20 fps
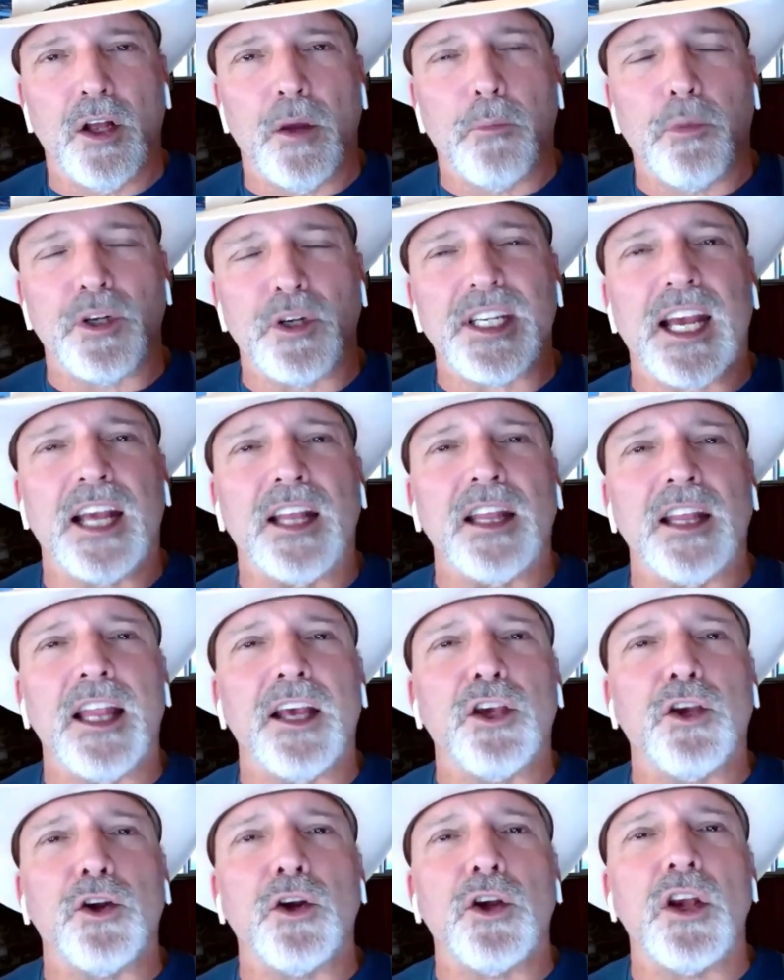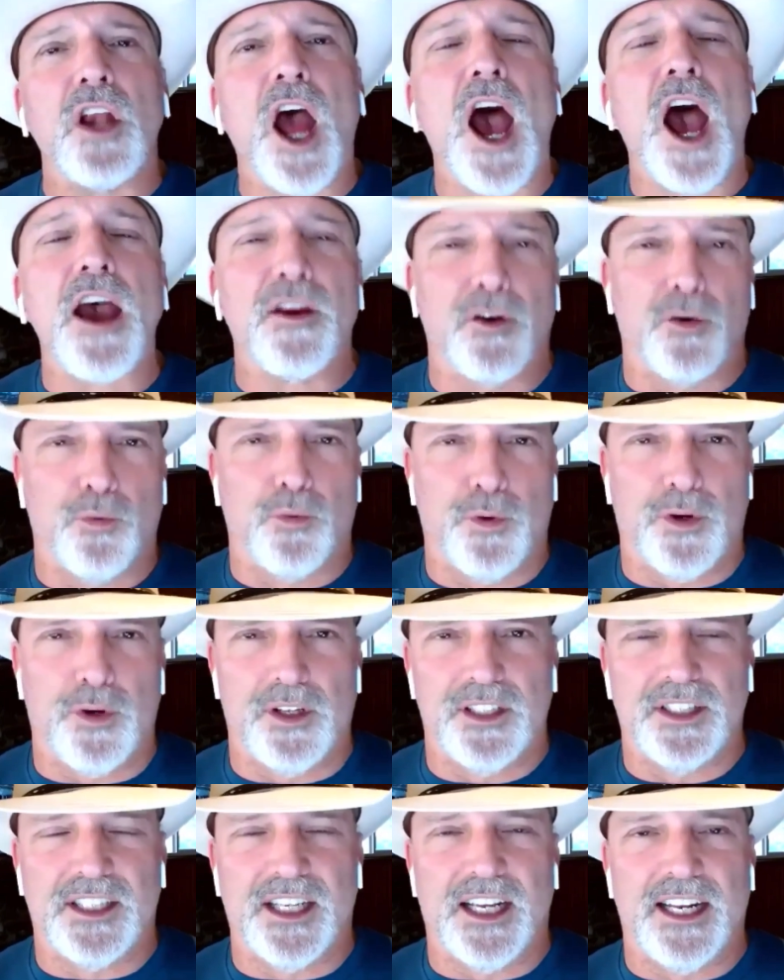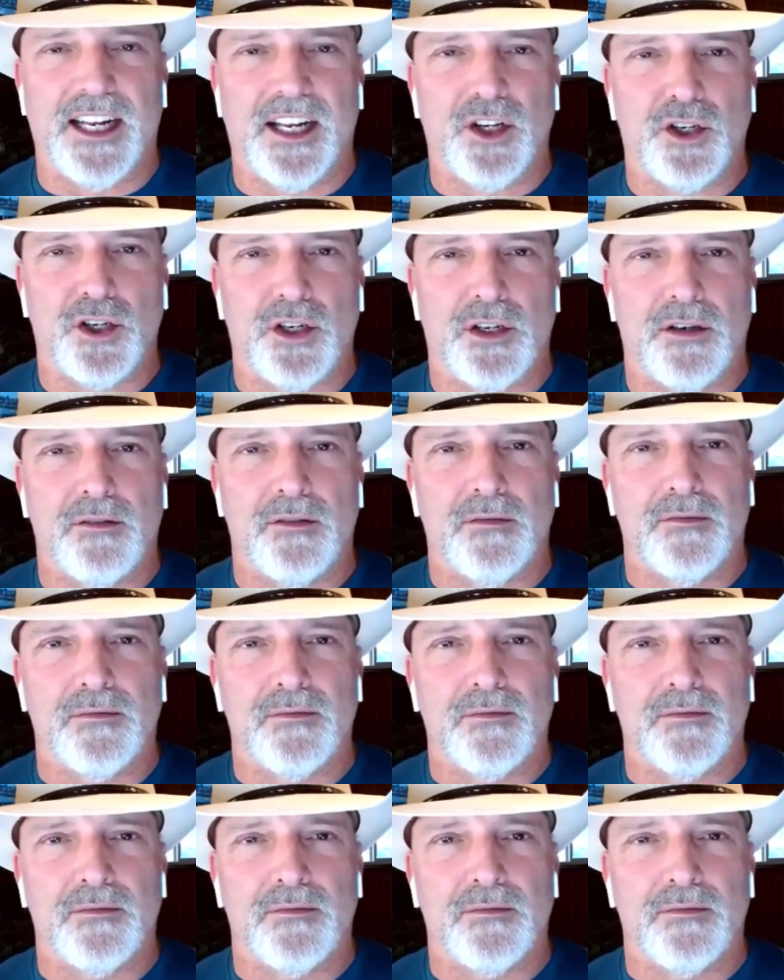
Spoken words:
Pretend like you're not a real estate agent.